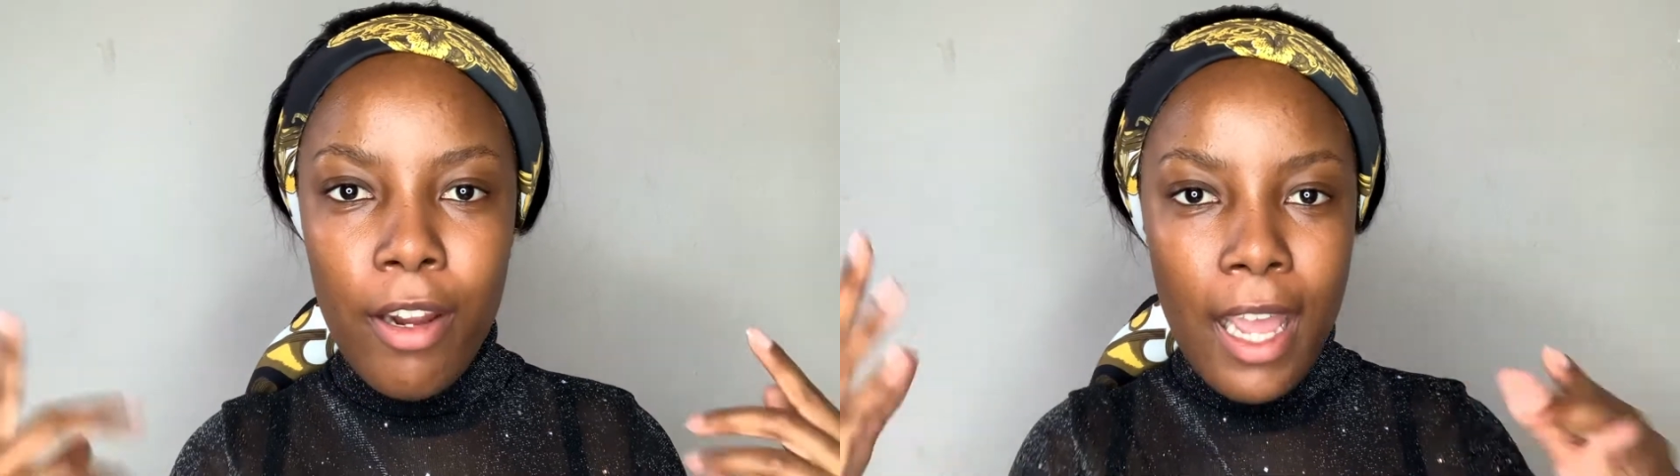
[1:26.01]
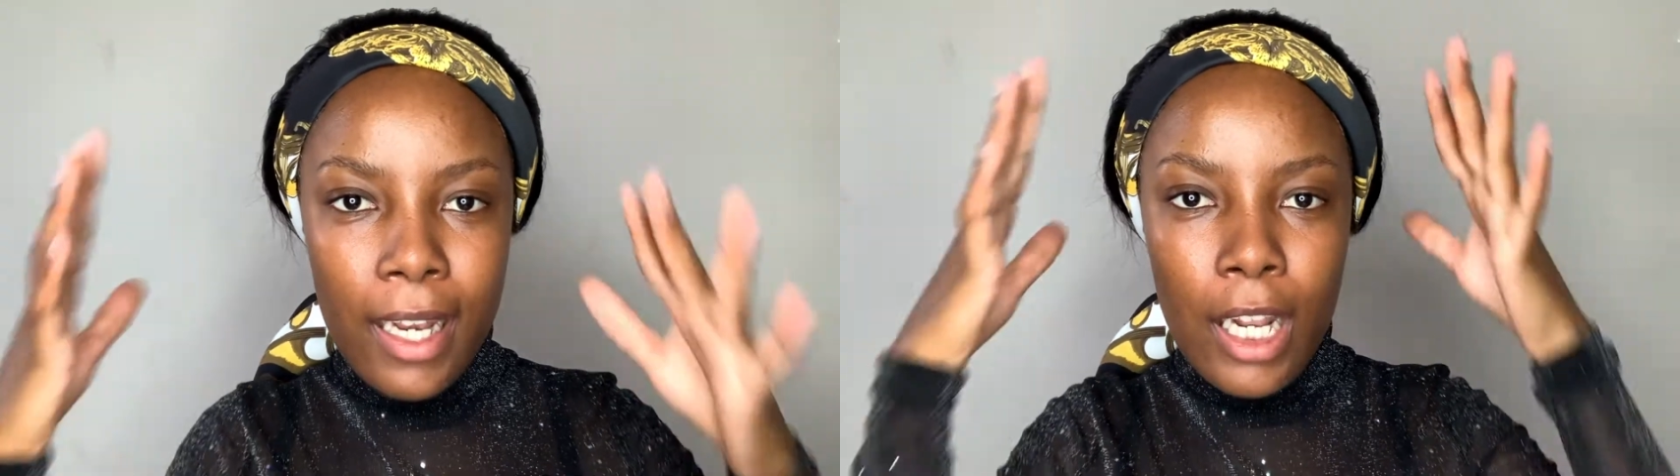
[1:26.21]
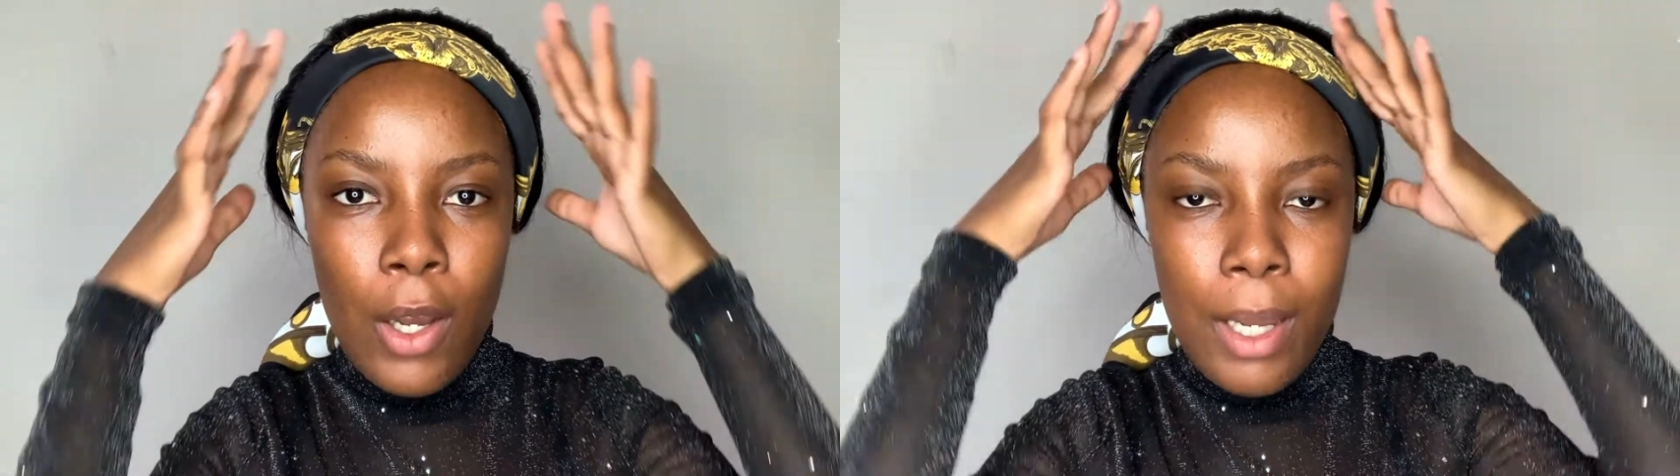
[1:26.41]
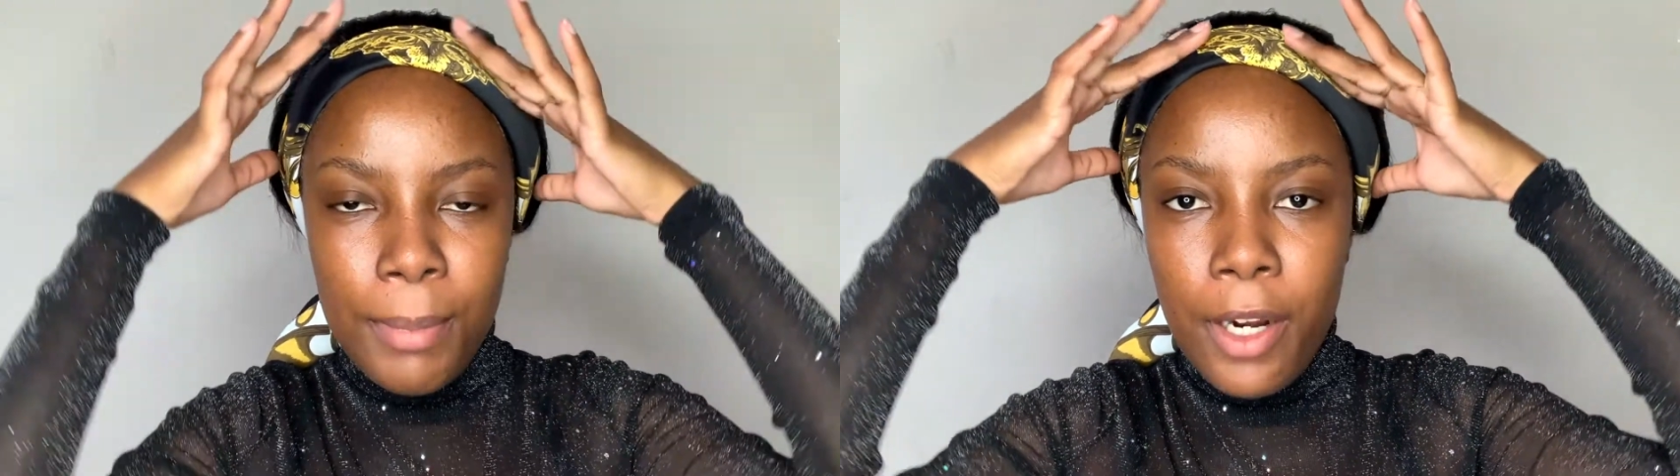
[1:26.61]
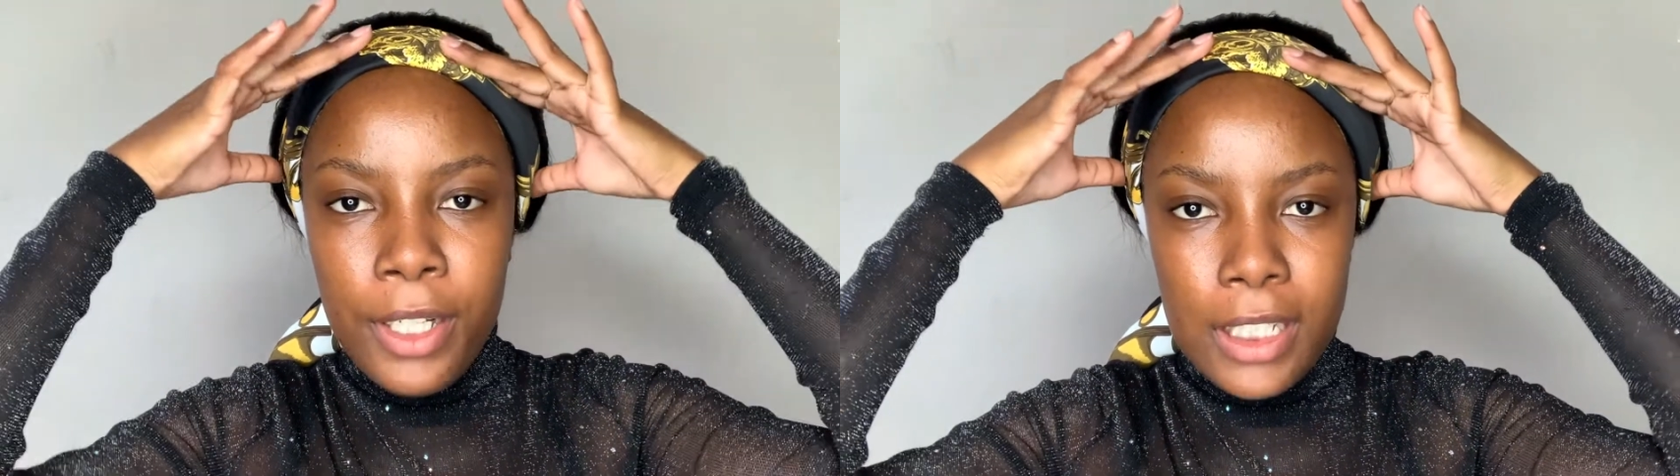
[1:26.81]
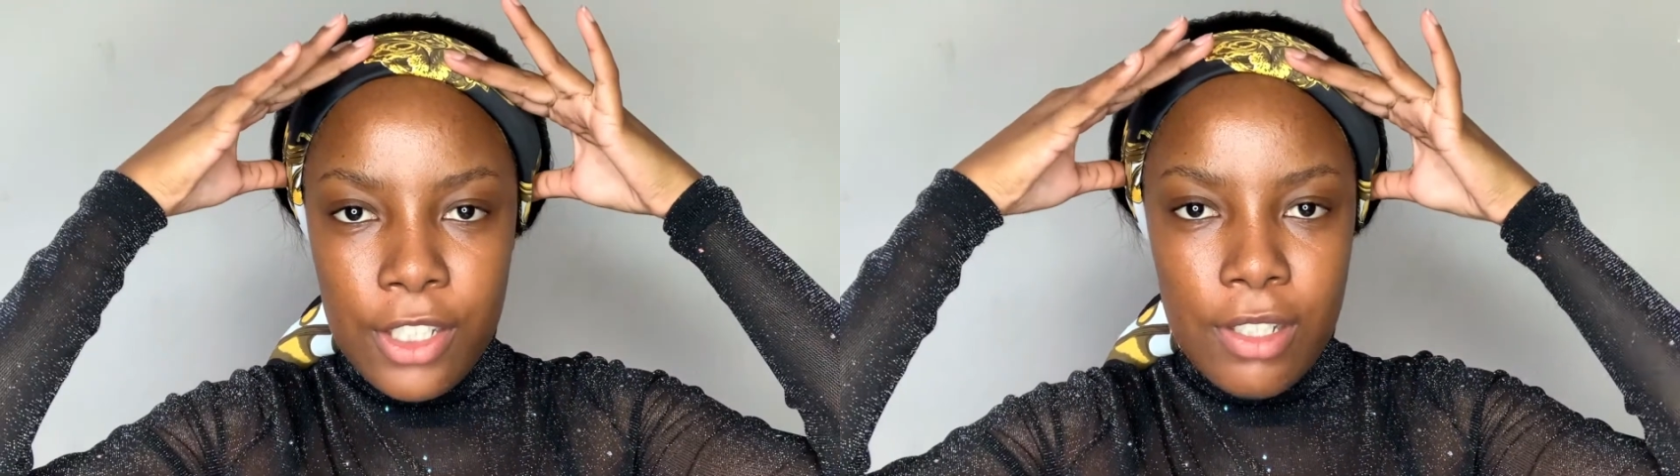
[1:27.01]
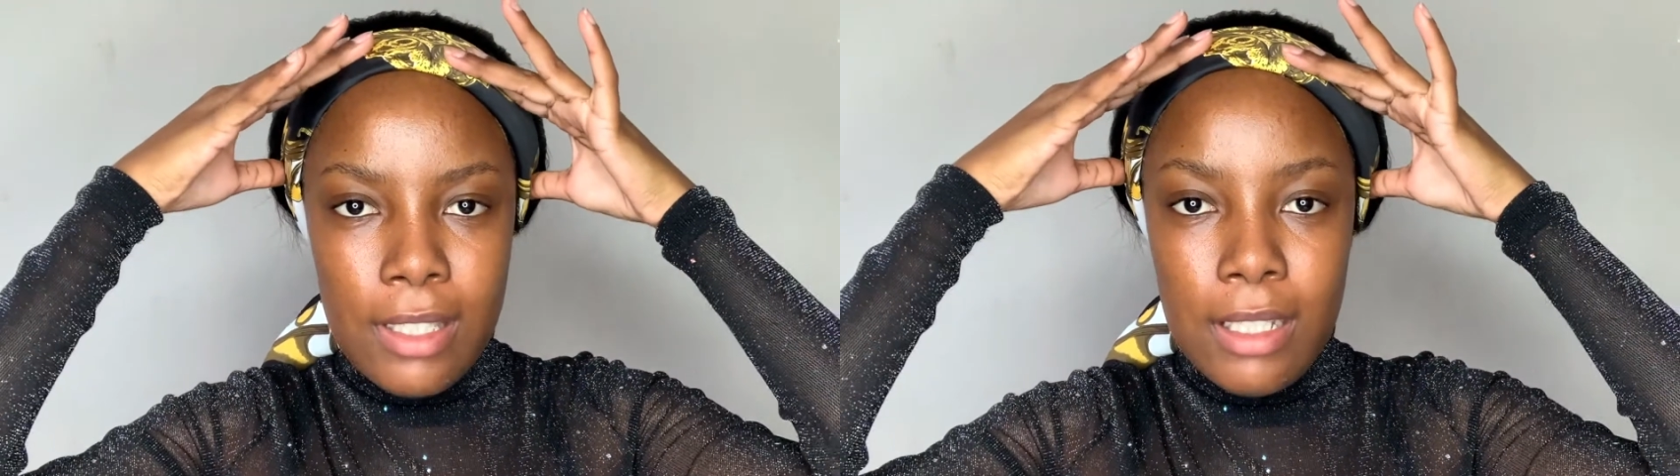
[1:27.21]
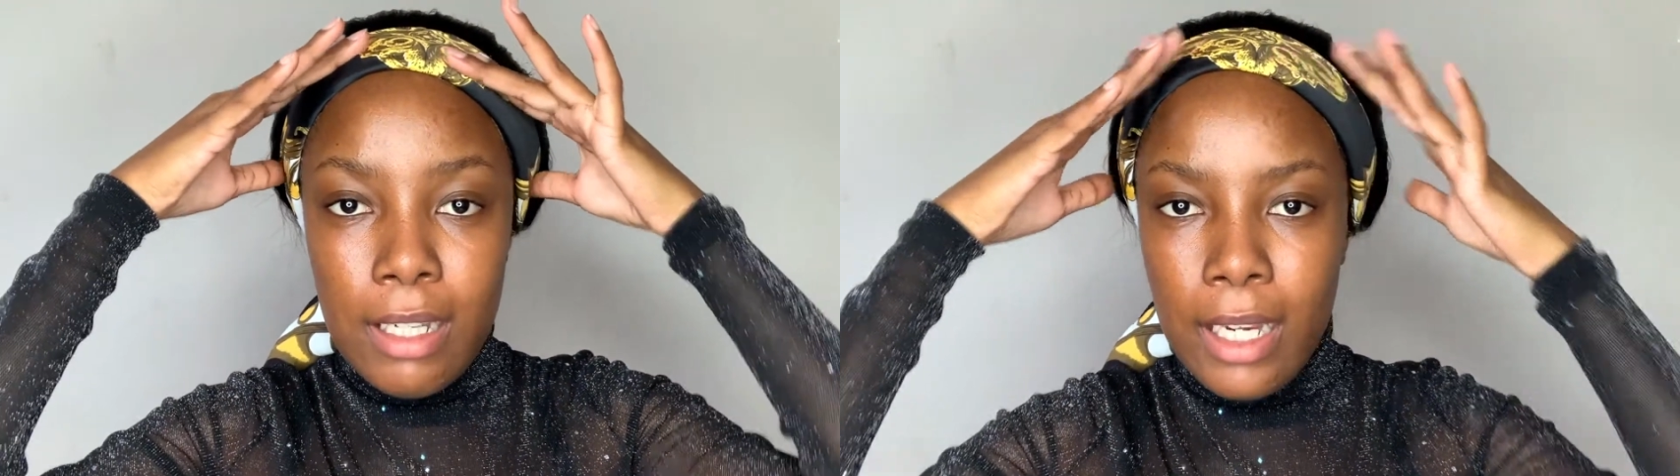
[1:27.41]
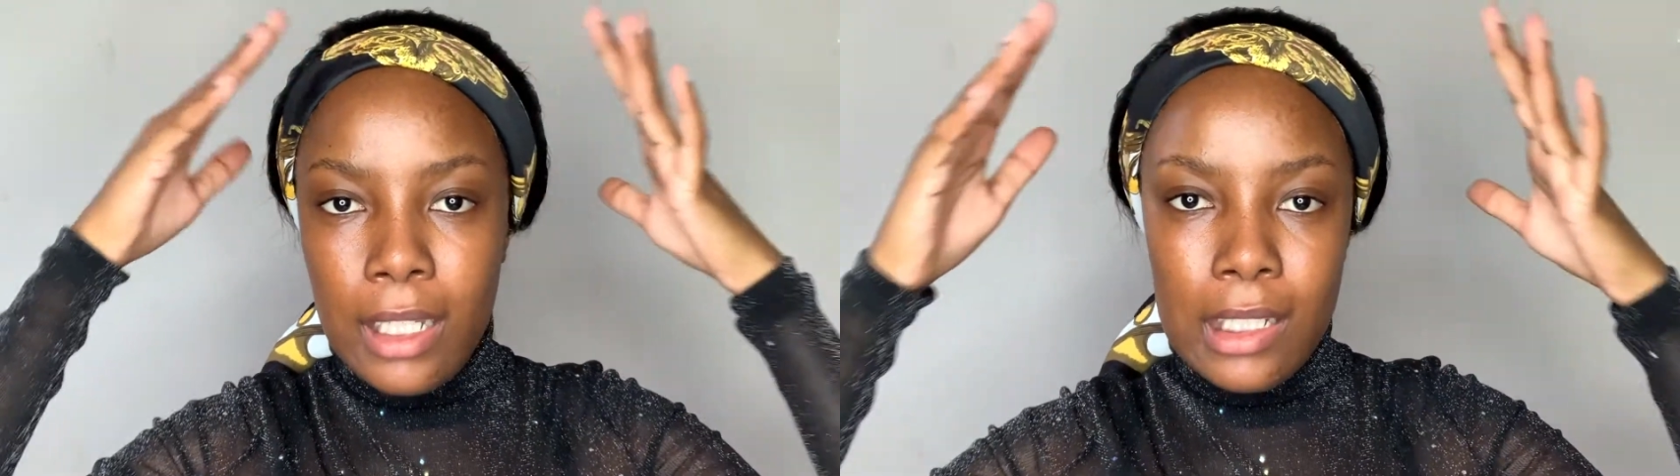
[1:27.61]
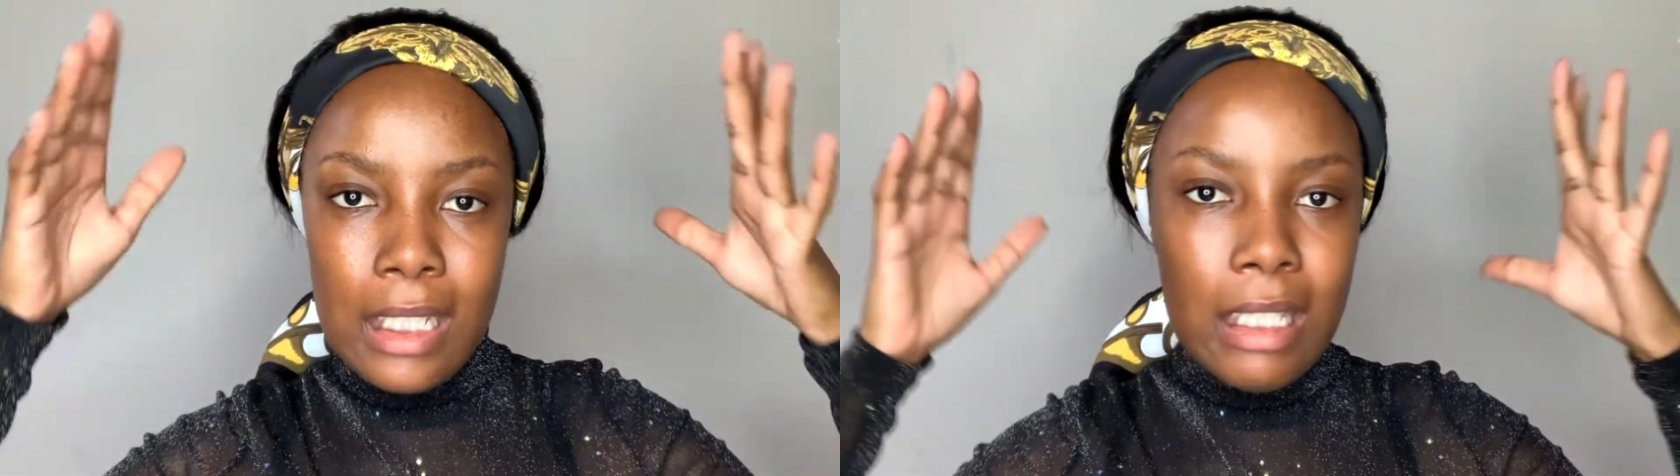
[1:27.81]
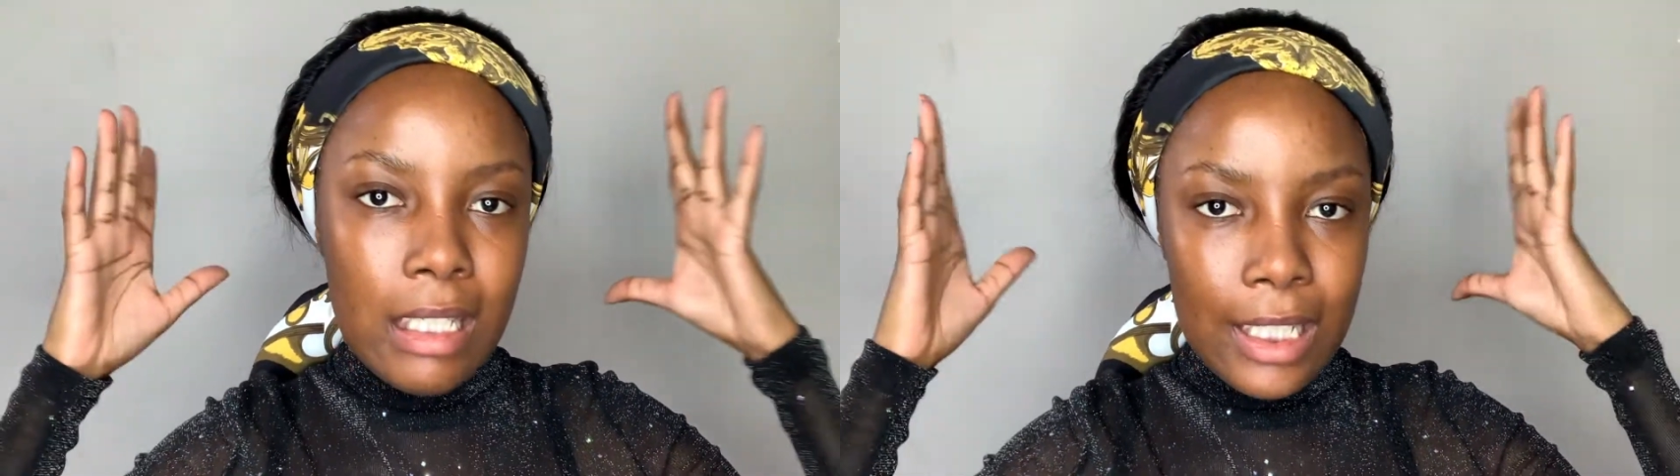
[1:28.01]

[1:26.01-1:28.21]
and now I'm currently just letting it